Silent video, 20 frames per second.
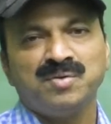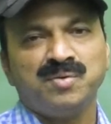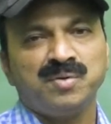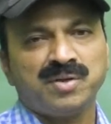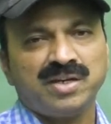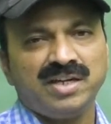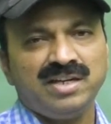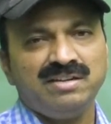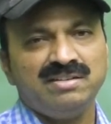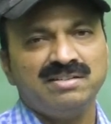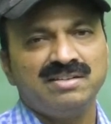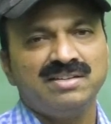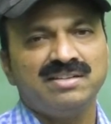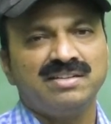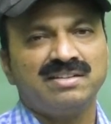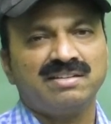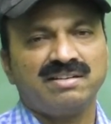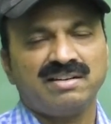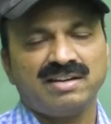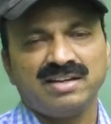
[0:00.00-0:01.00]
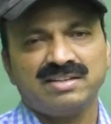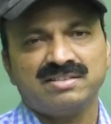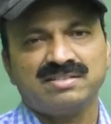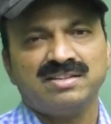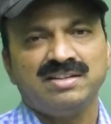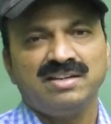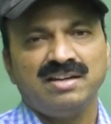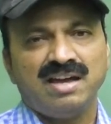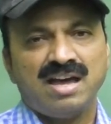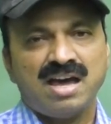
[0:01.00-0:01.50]
Okay, right.
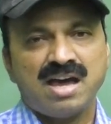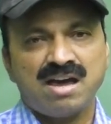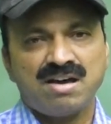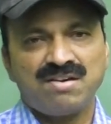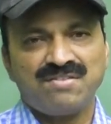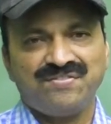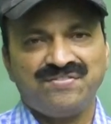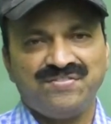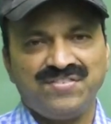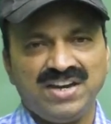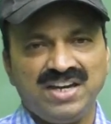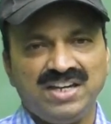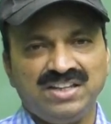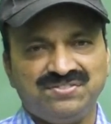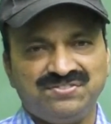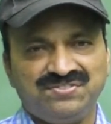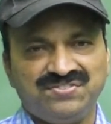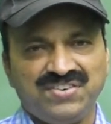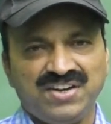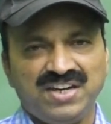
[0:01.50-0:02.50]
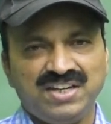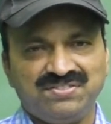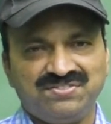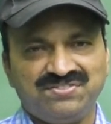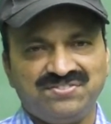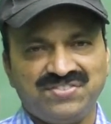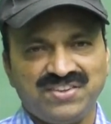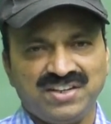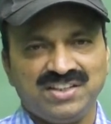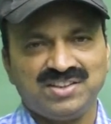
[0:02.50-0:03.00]
Have
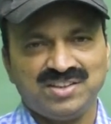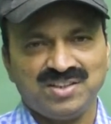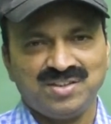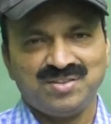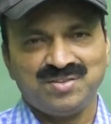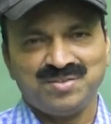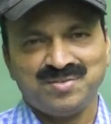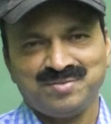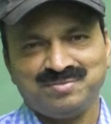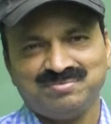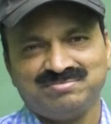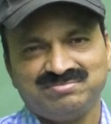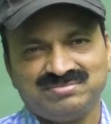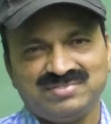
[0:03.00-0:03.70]
faith in you.